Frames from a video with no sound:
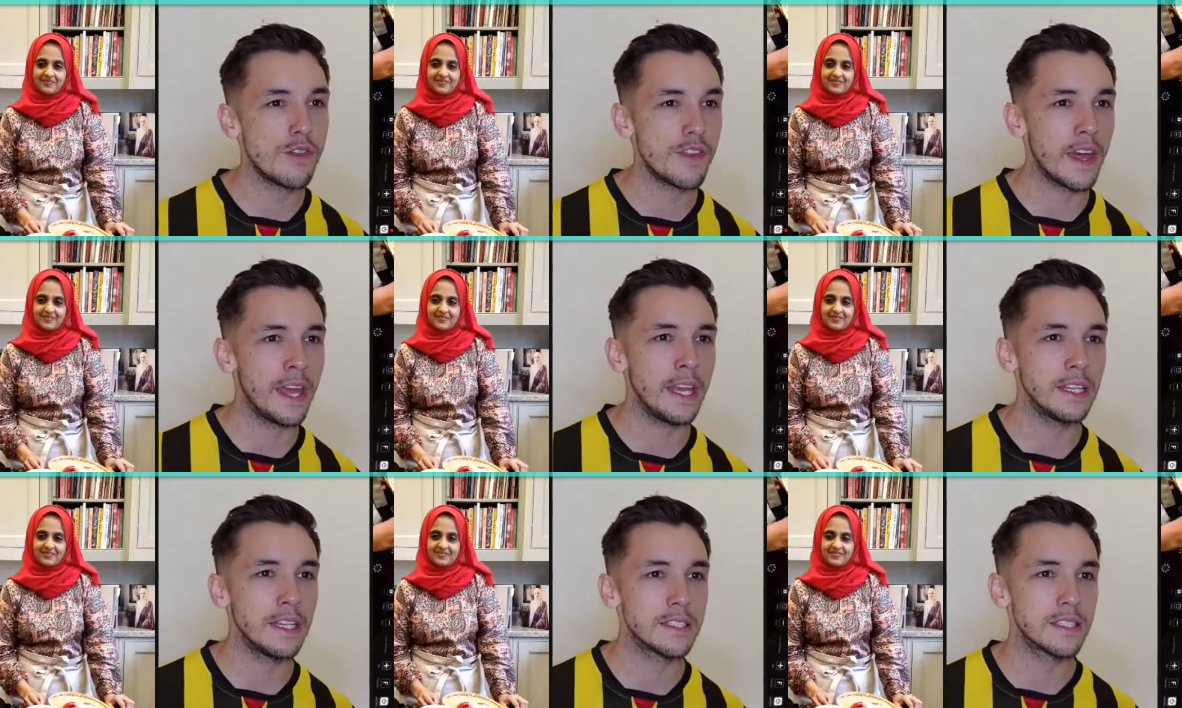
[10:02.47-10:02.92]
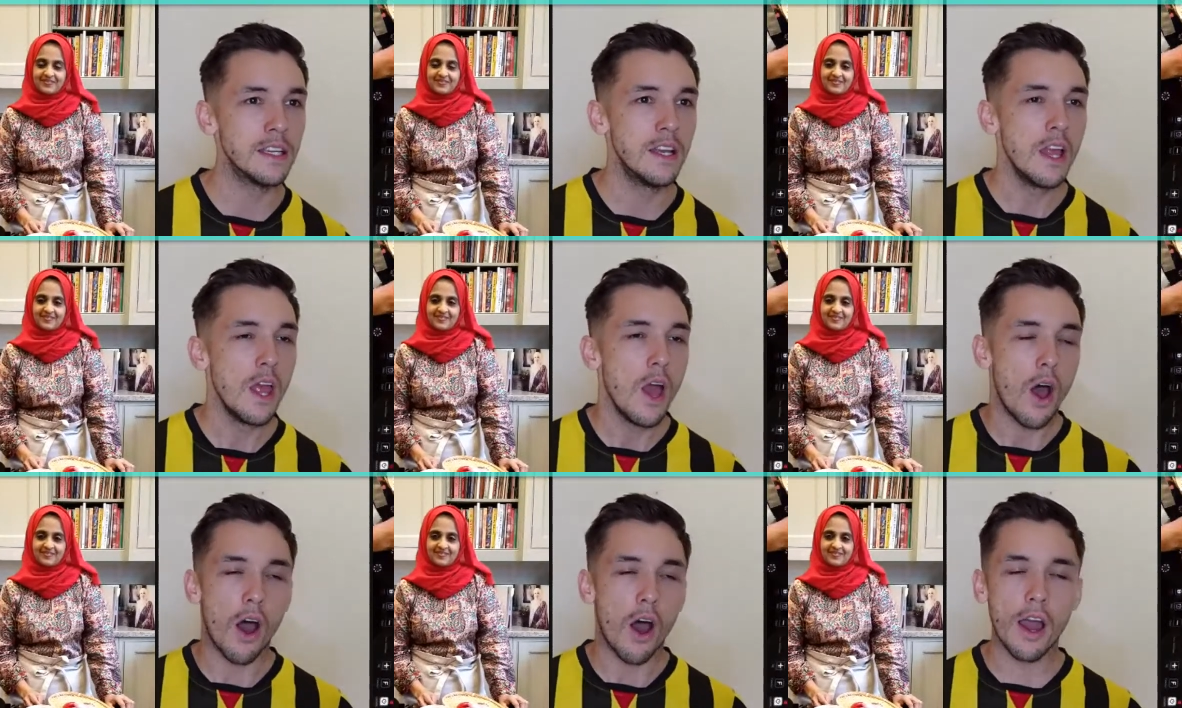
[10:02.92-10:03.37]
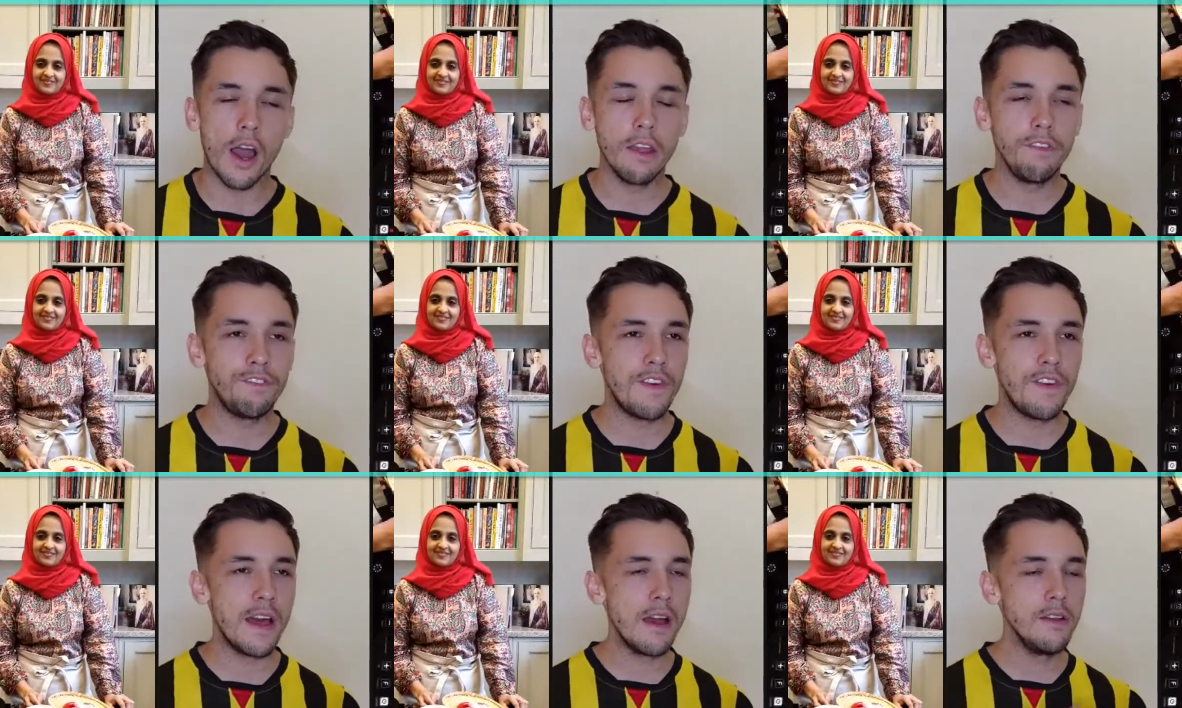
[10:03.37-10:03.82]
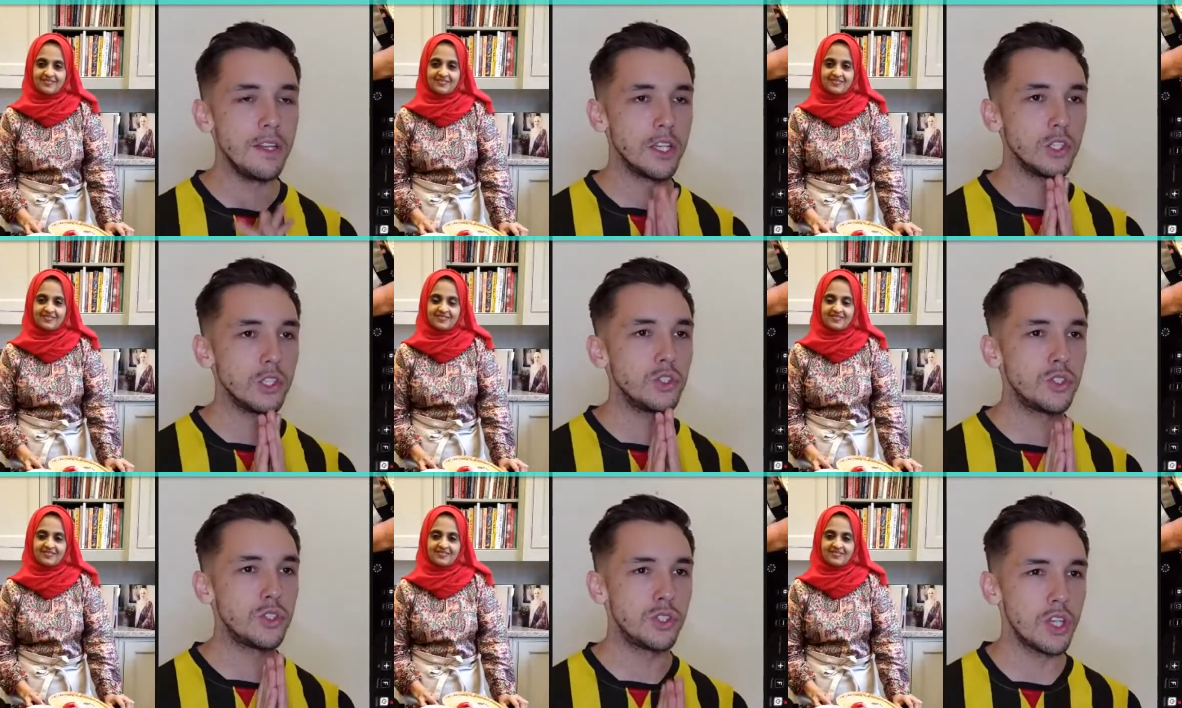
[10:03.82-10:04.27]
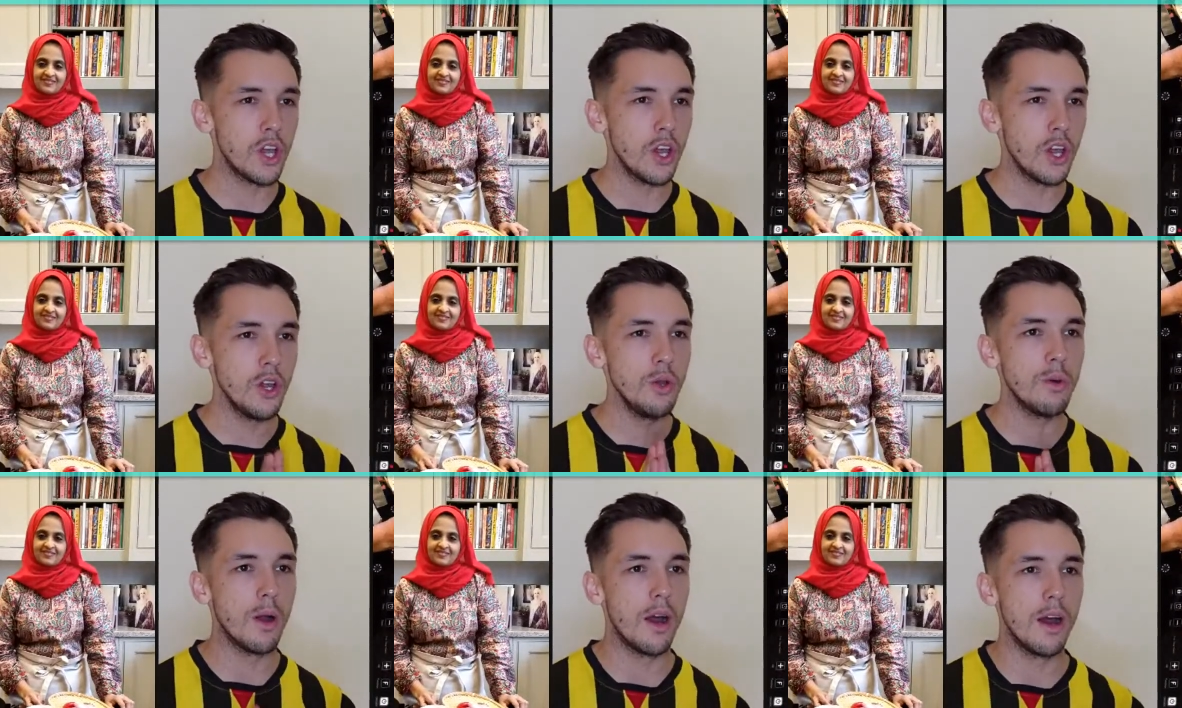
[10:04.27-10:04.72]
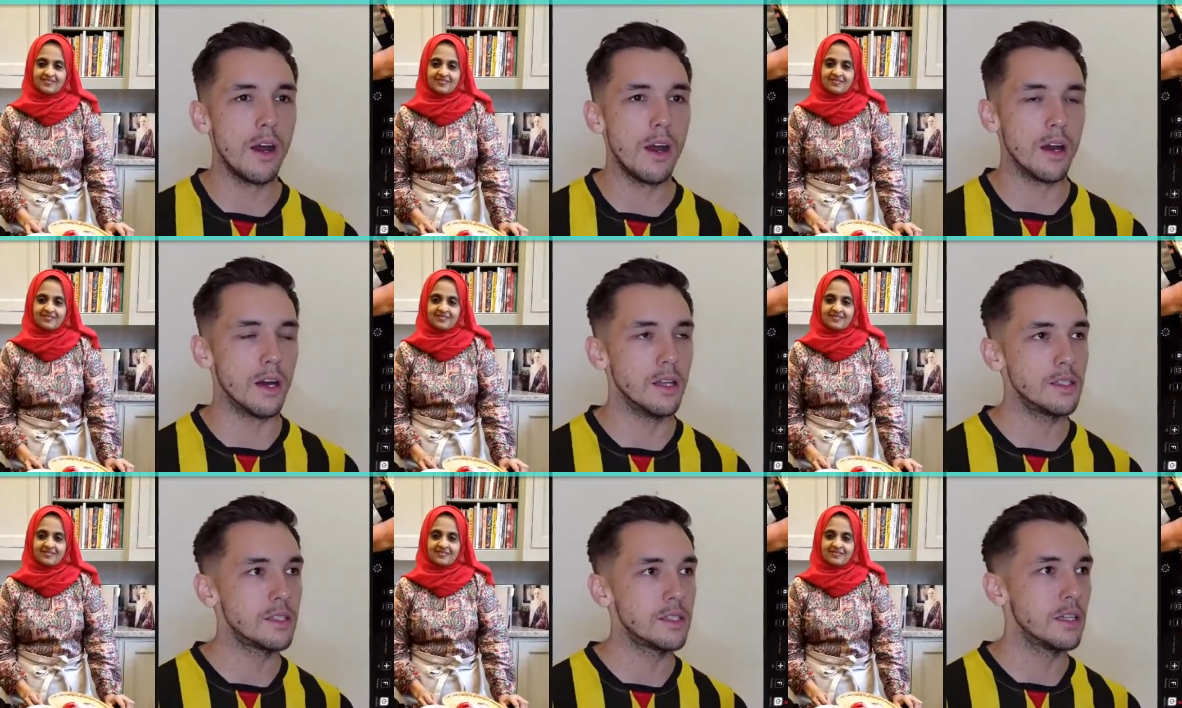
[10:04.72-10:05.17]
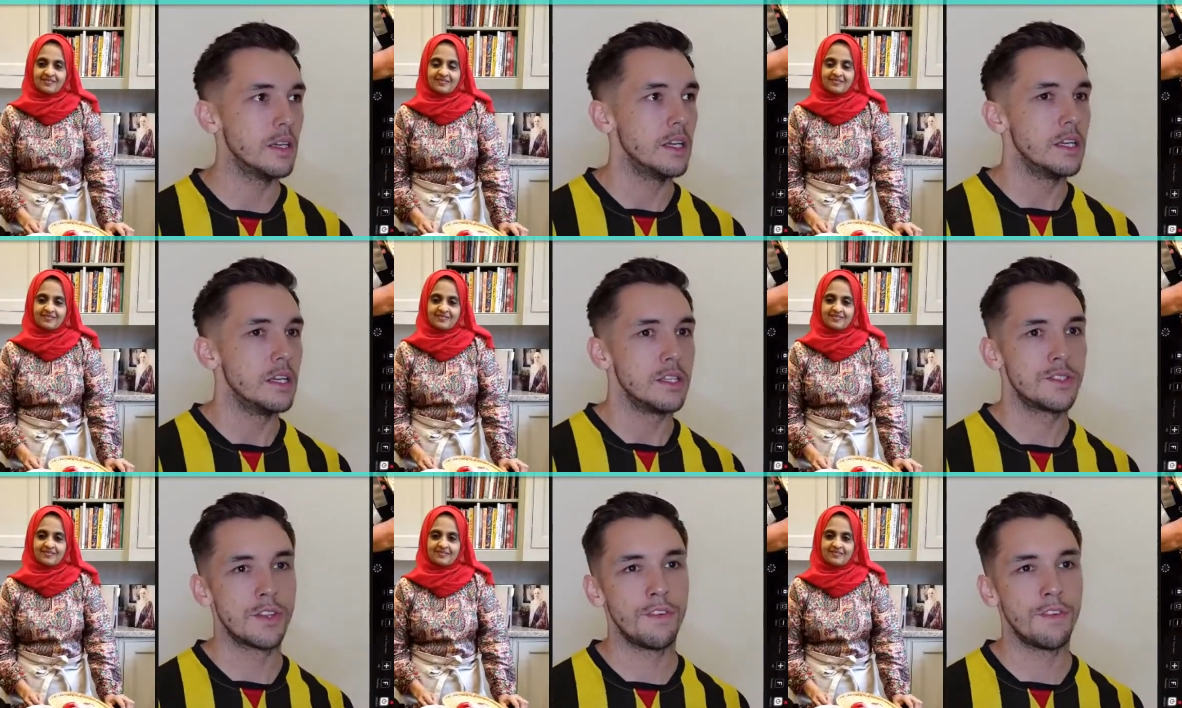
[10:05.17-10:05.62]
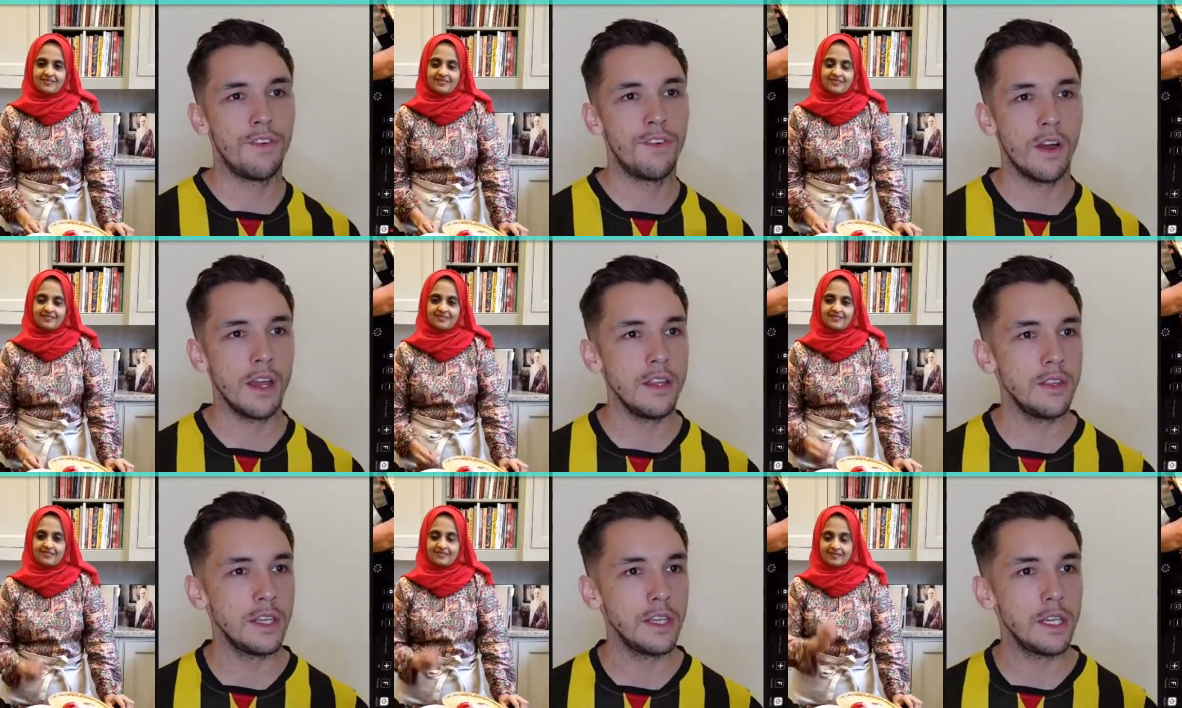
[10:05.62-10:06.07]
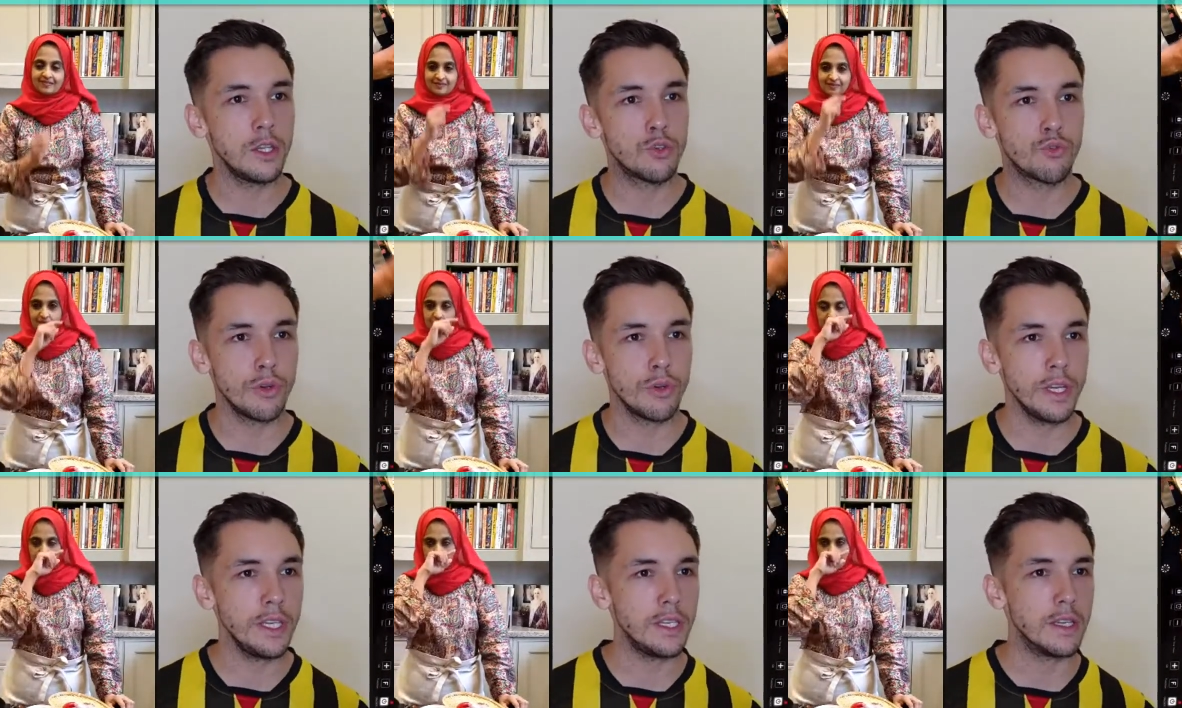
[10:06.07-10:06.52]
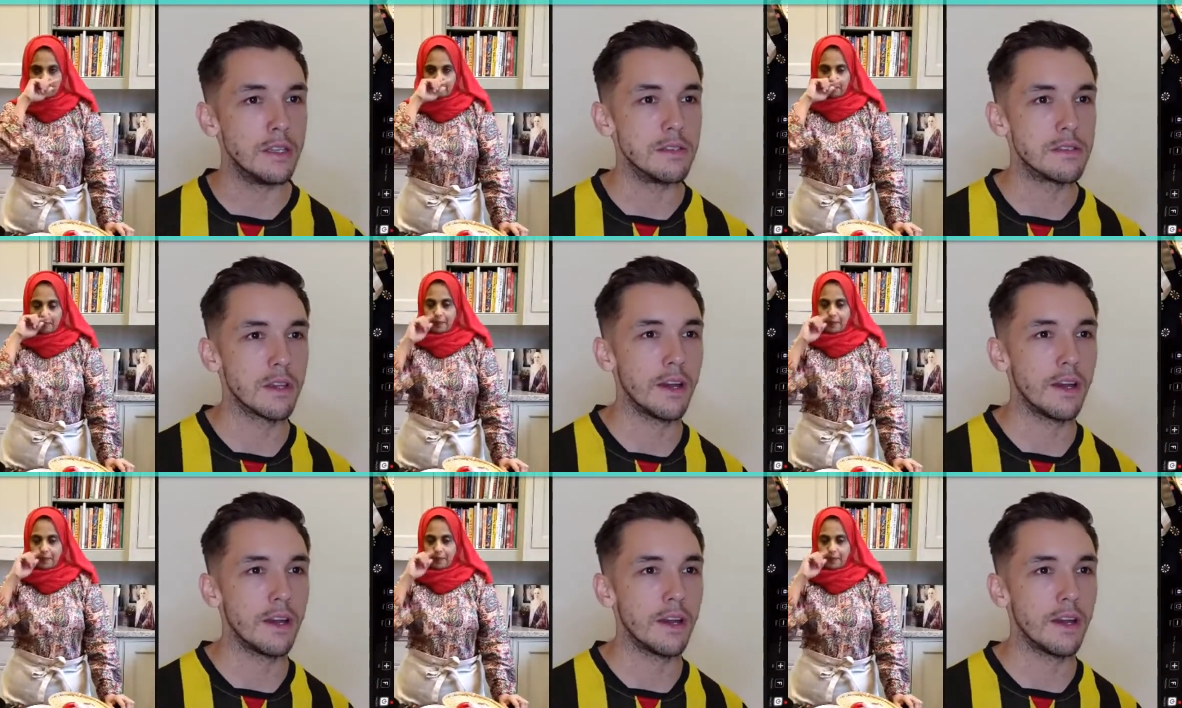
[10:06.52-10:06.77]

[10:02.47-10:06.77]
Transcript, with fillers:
Speaker 1: things, I found it so hard to find the ingredients.